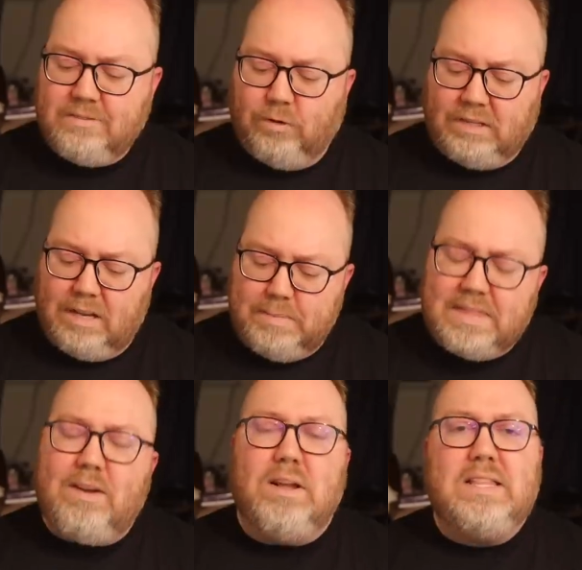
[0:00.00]
is for a little
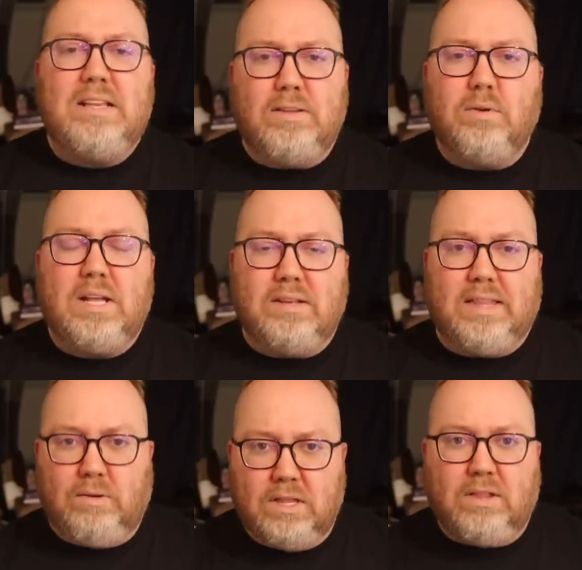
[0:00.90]
bit there, they, they, are like,
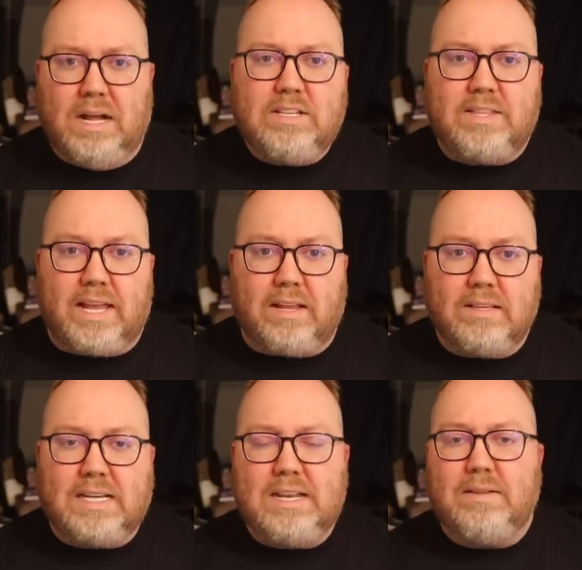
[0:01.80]
they are the launch thing.
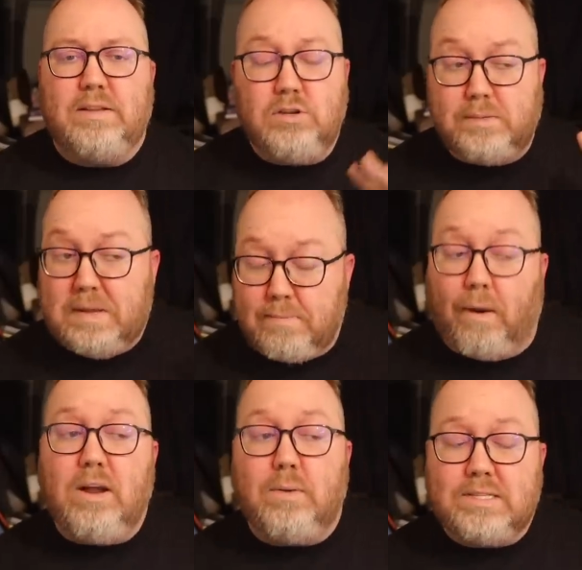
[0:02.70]
It's like, it used to be
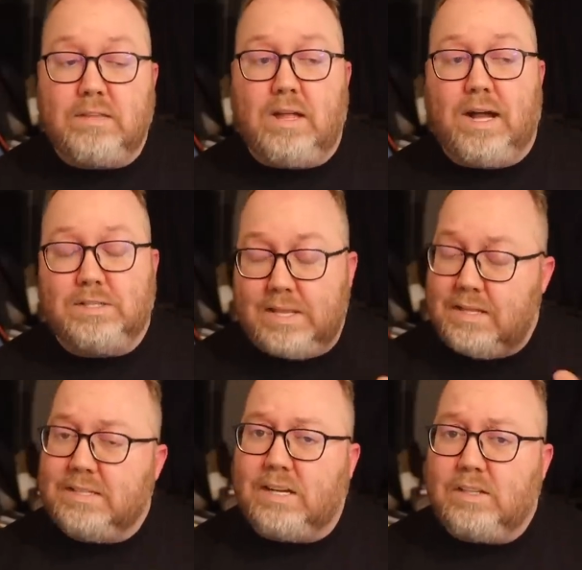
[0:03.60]
Mario was the launch and
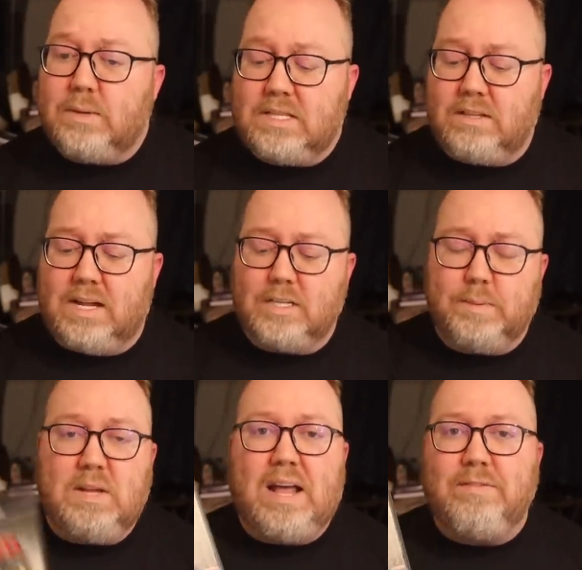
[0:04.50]
then Zelda was the launch,
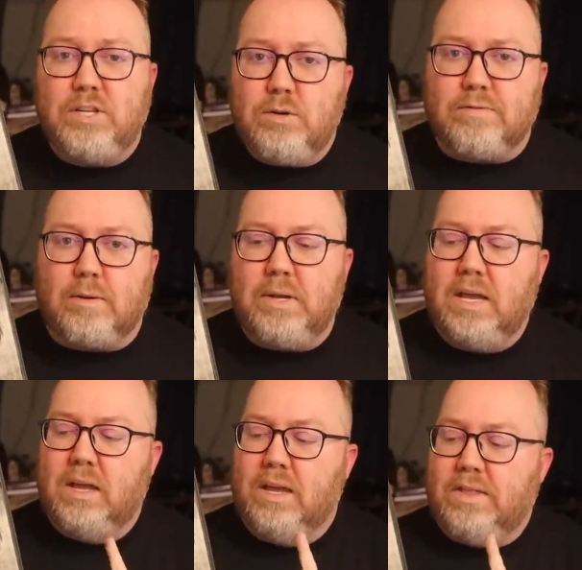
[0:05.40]
but they'd have two of them.
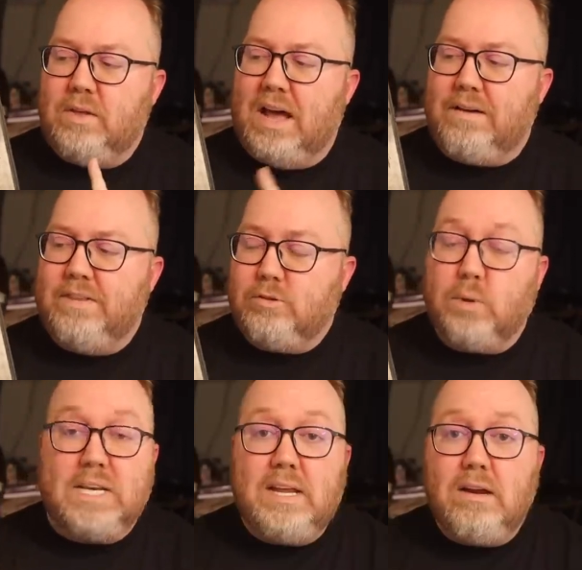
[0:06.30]
They'd have this
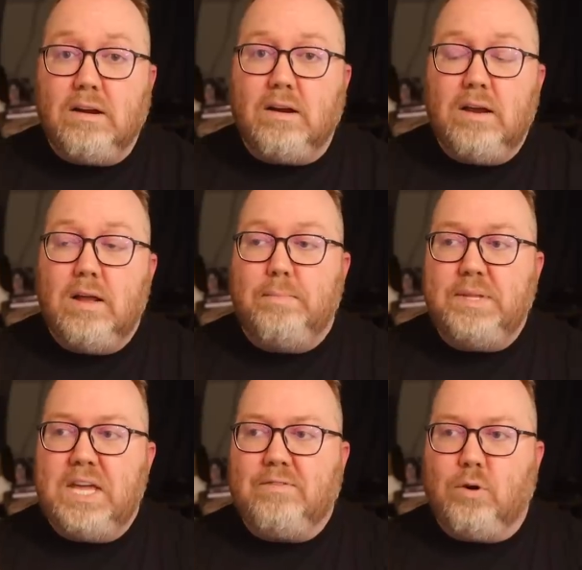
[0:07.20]
one here
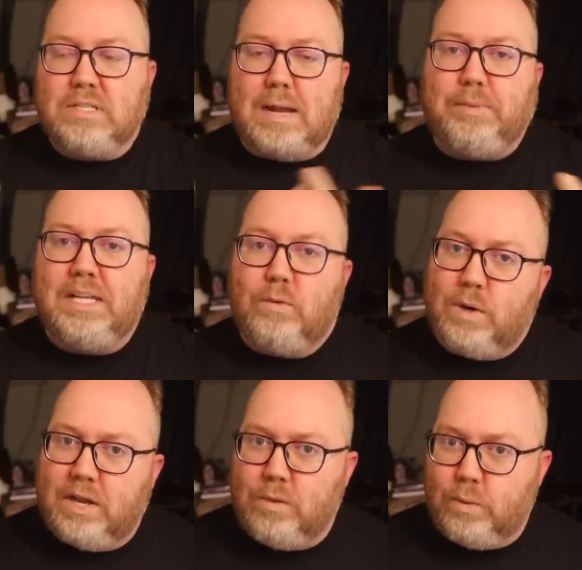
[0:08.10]
but then, of course, I played the
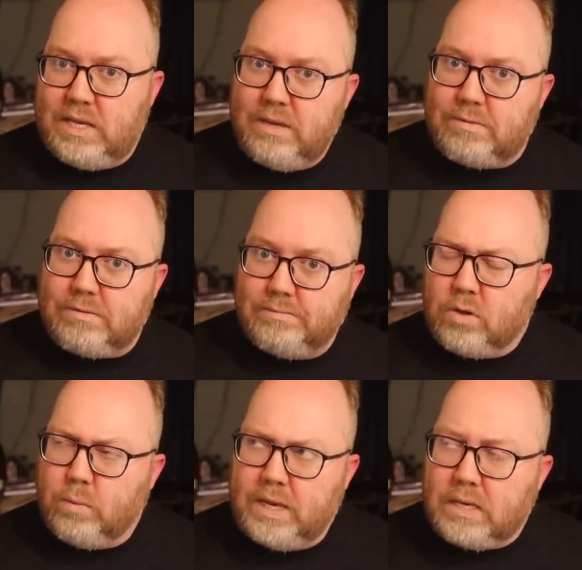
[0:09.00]
one on the Wii U, or
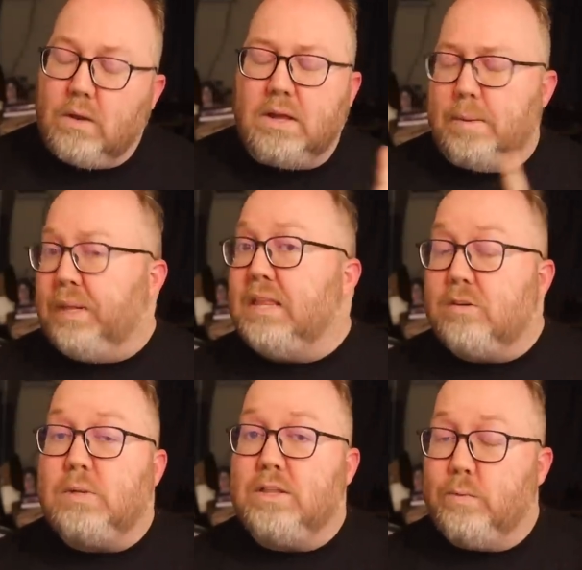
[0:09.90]
the Wii. No, I played
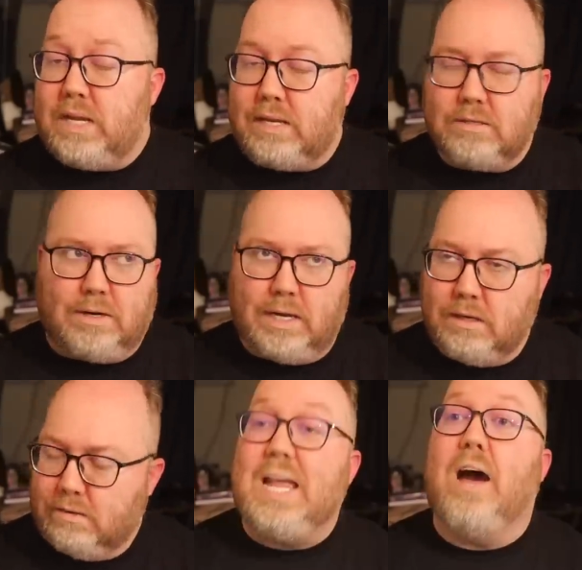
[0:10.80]
this one on the Wii, sorry.
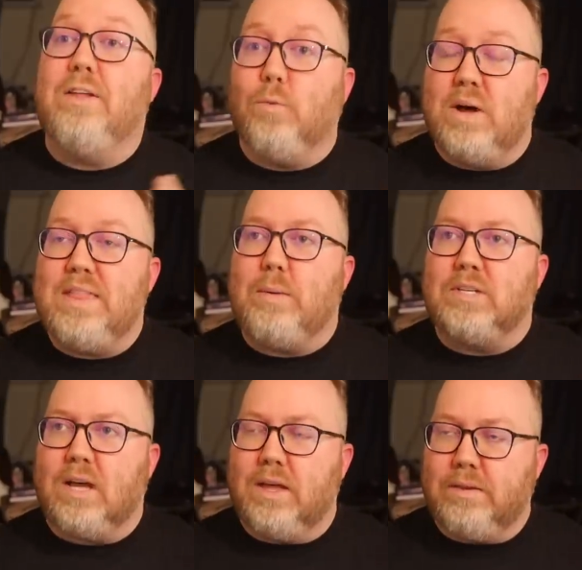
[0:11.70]
The other one that
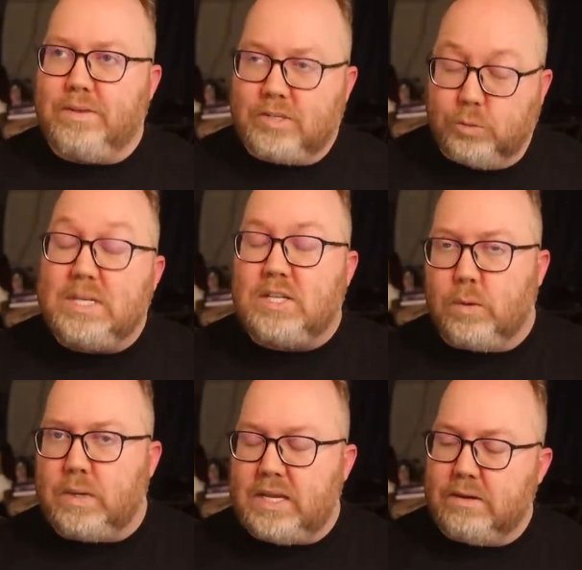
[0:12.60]
was on the Switch and the
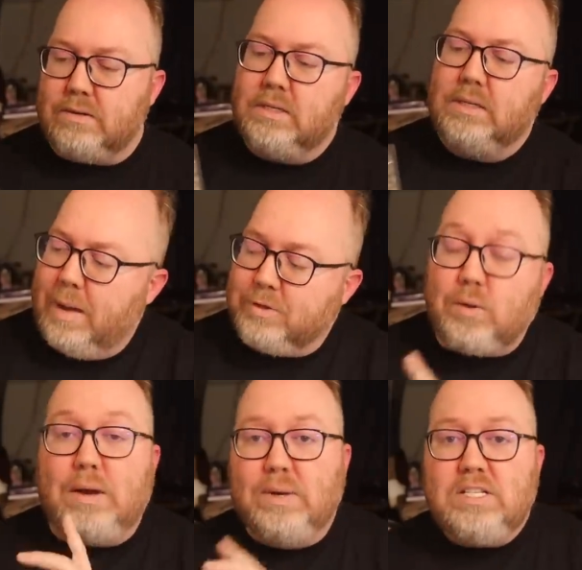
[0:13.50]
Wii U. Um,
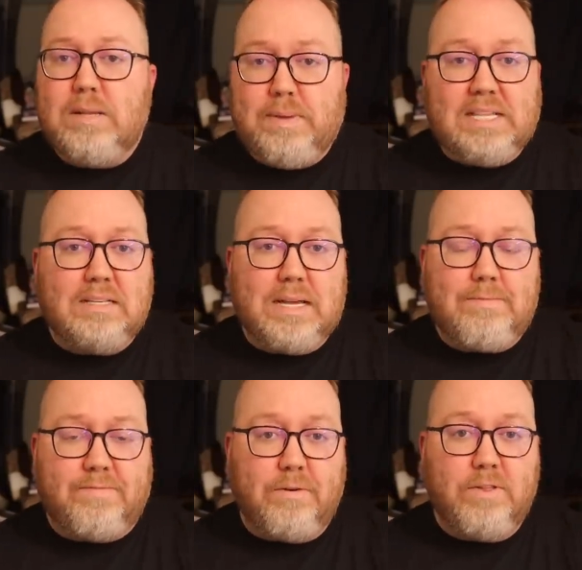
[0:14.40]
so I originally picked this
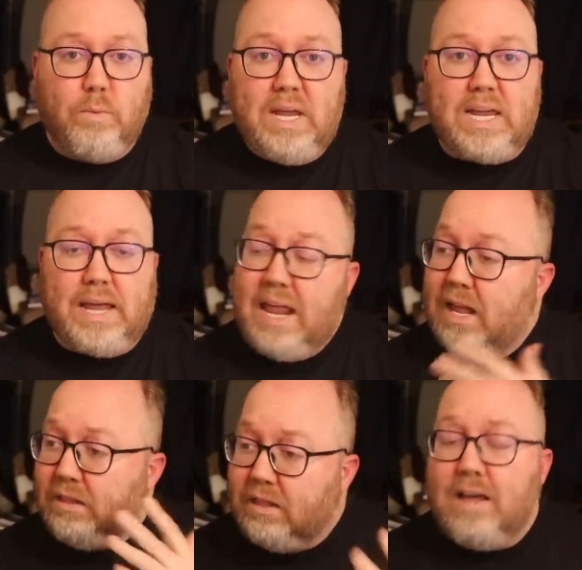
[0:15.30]
up for the Wii, and I
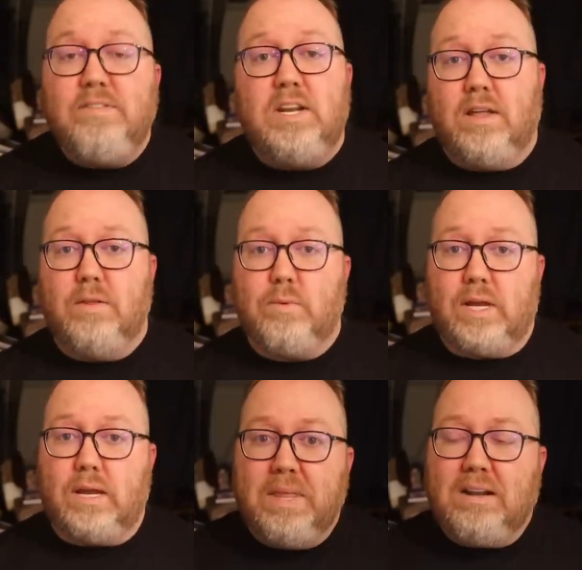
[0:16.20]
loved it on the
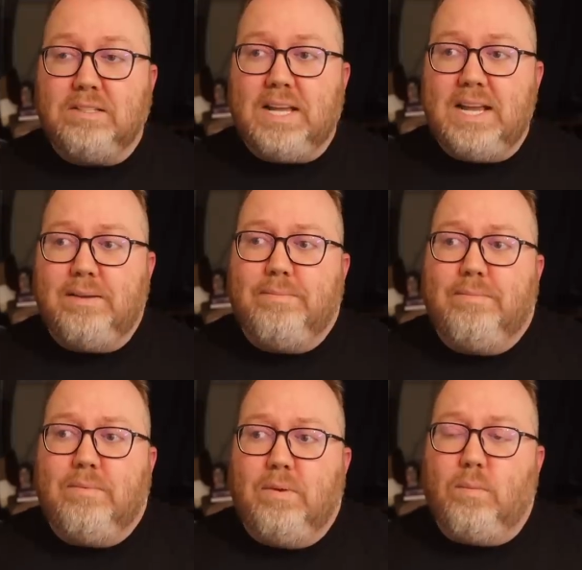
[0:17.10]
Wii. But then I was like,
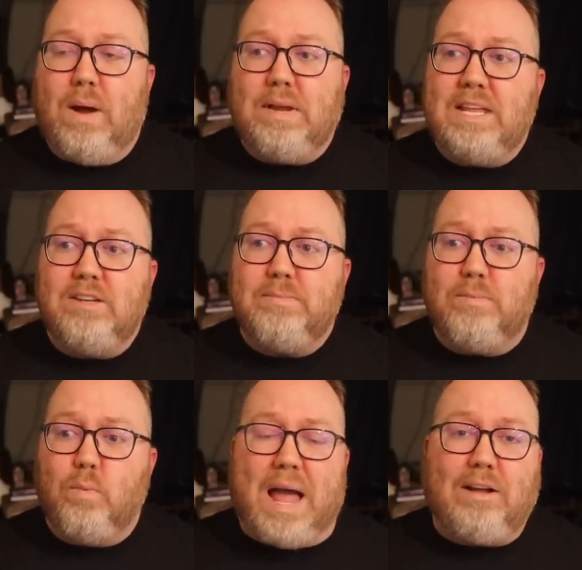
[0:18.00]
why would I use
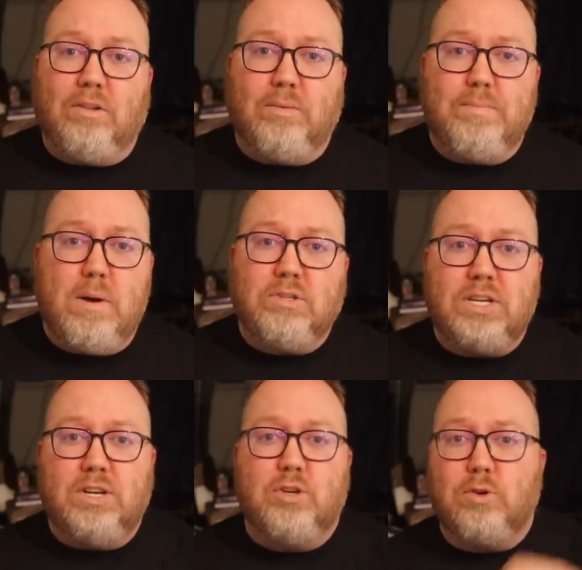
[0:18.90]
waggle
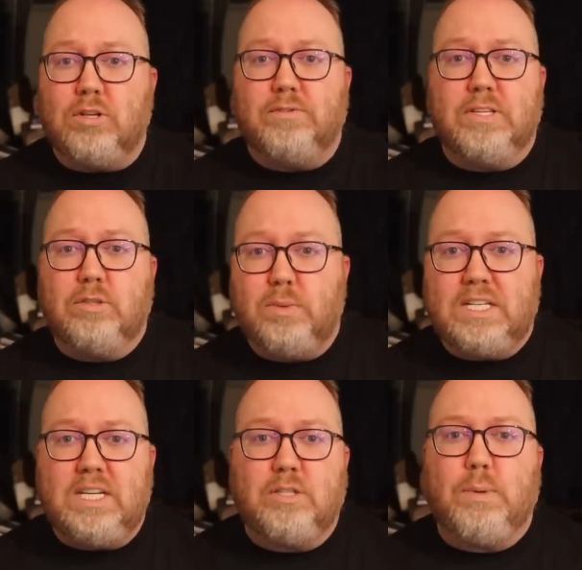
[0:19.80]
motion controls for the
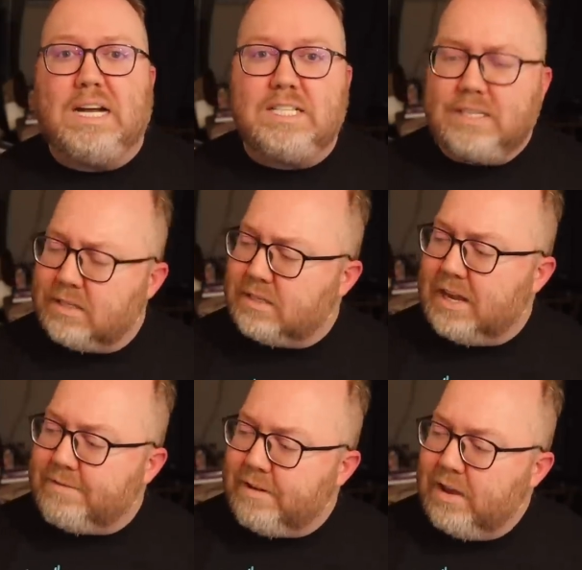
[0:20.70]
swishy swashies and
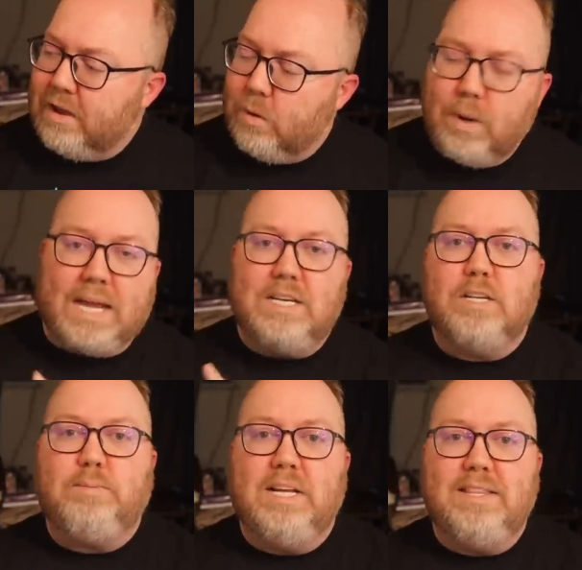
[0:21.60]
stuff when I can
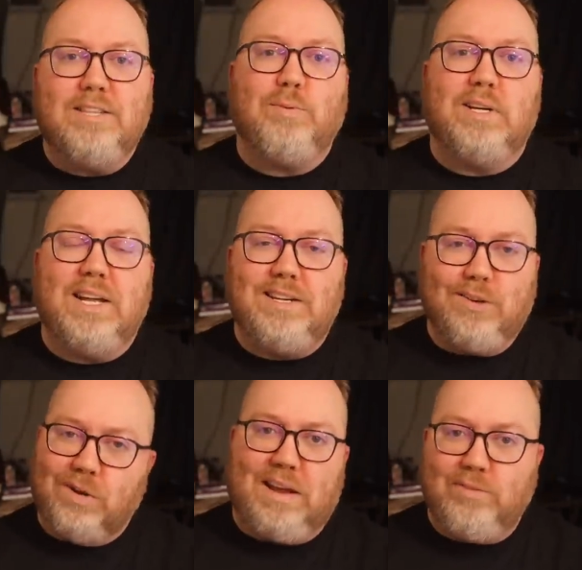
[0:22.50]
just play this one and
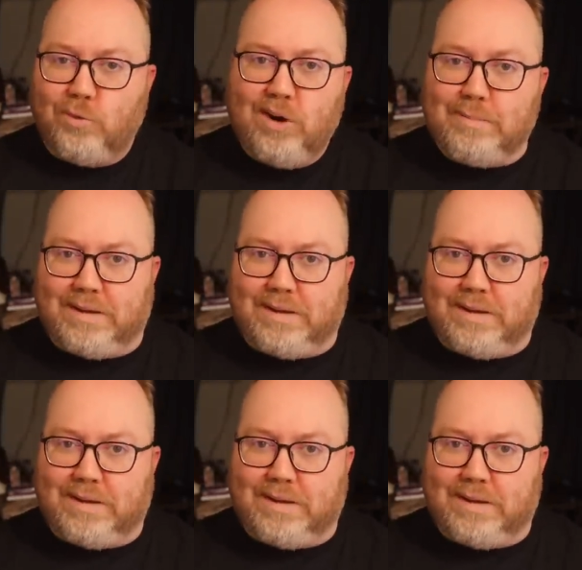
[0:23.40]
don't have to worry